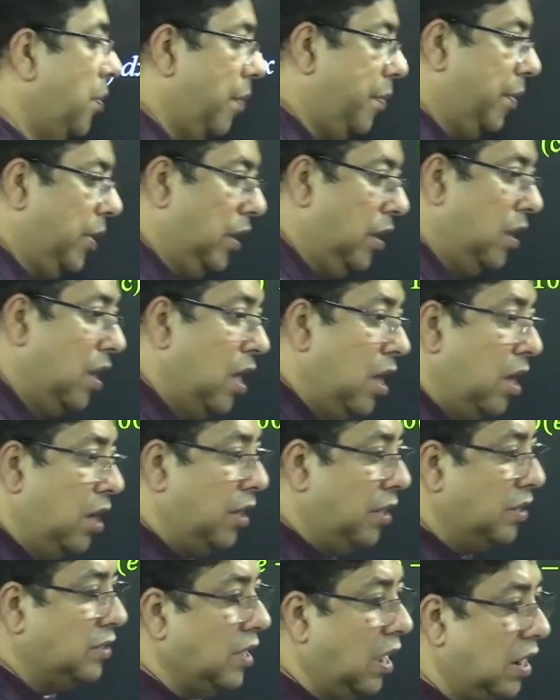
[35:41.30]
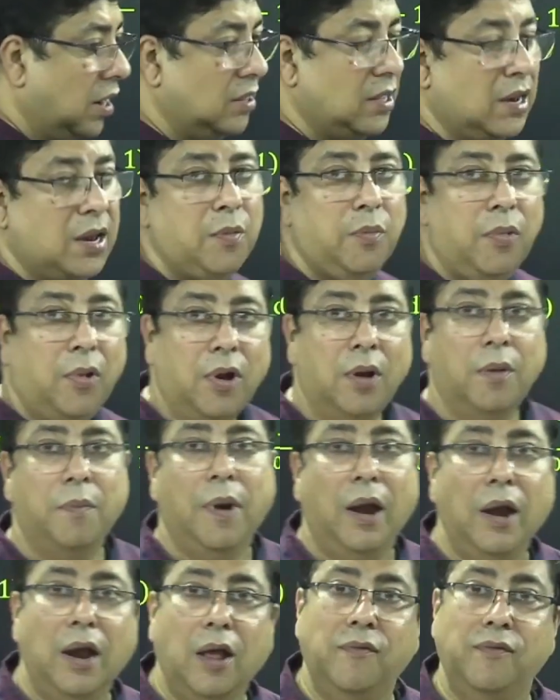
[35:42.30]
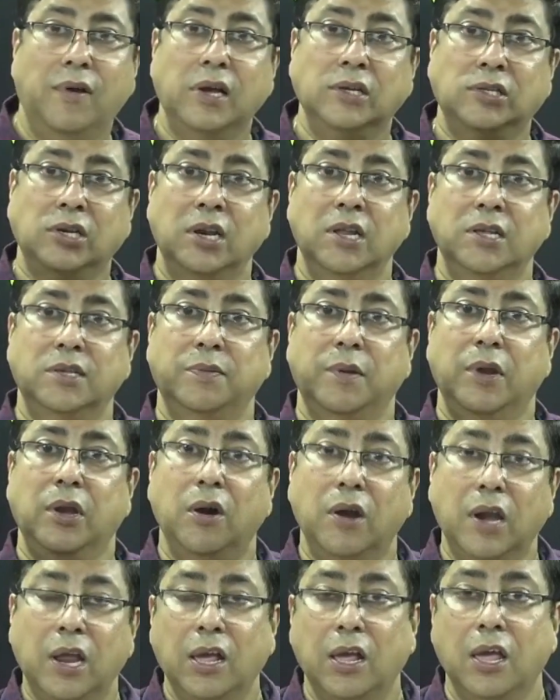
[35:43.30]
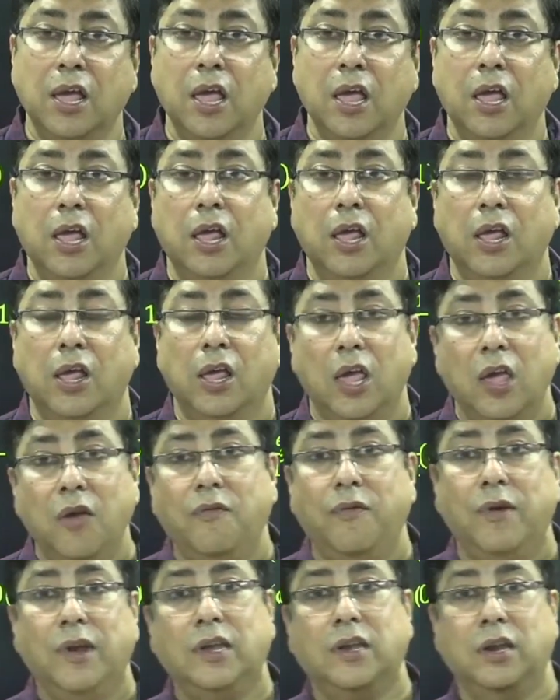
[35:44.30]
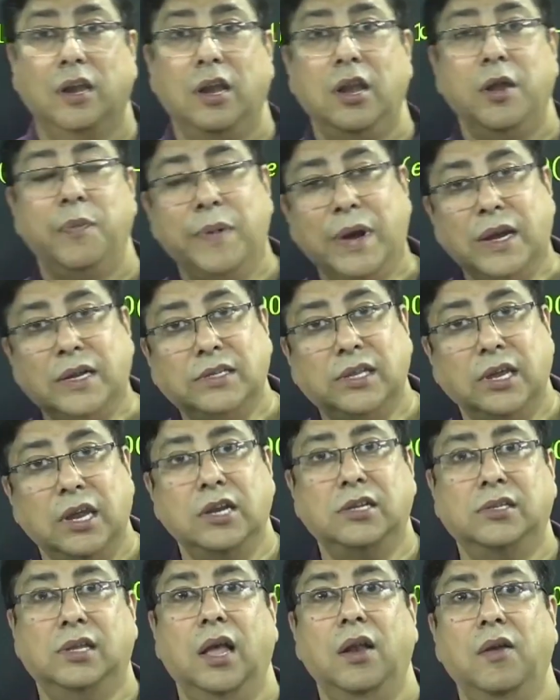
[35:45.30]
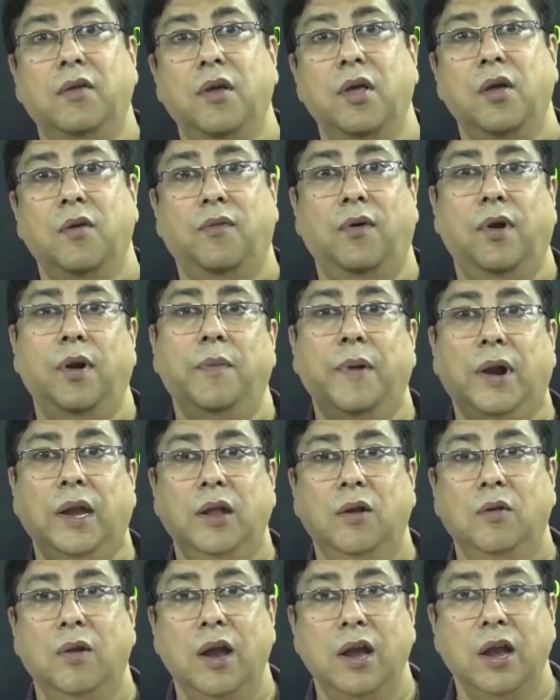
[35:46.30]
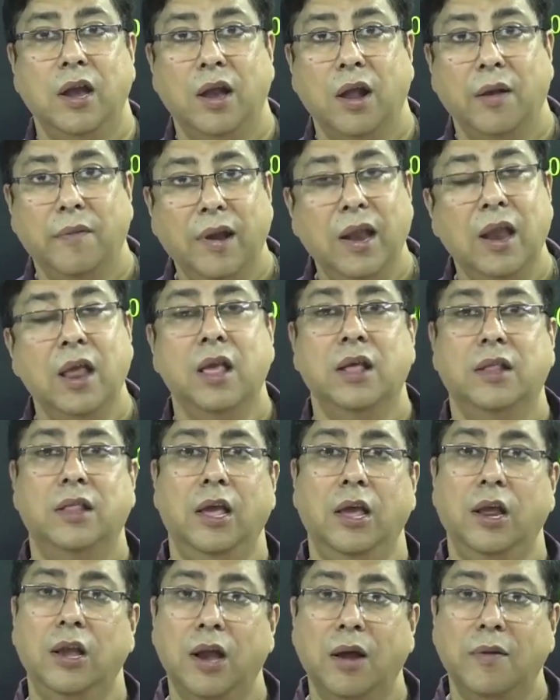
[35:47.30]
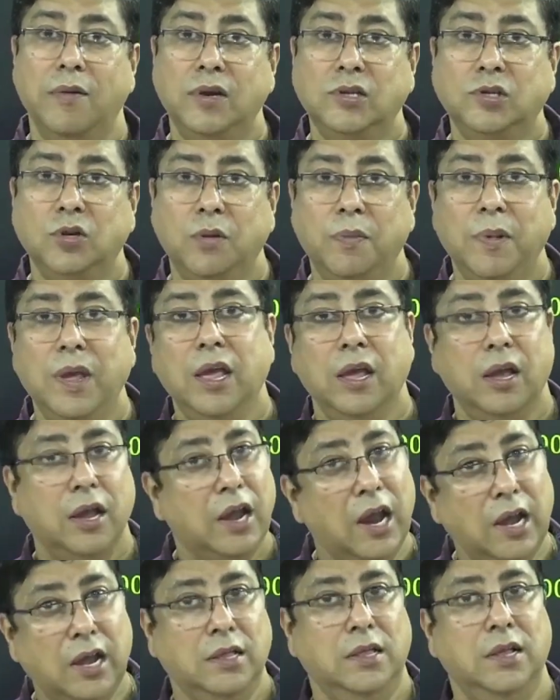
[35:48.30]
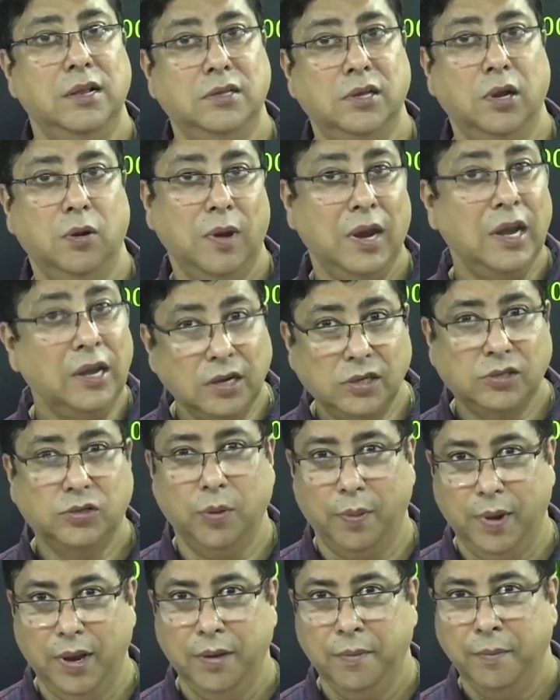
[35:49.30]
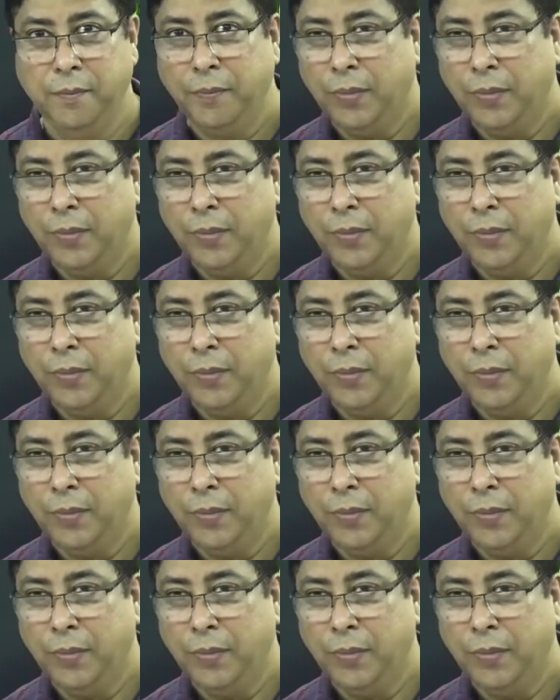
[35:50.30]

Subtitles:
property. It is another important part. A function is periodic if it repeats itself for a particular interval. The interval should be greater than 0 in its domain.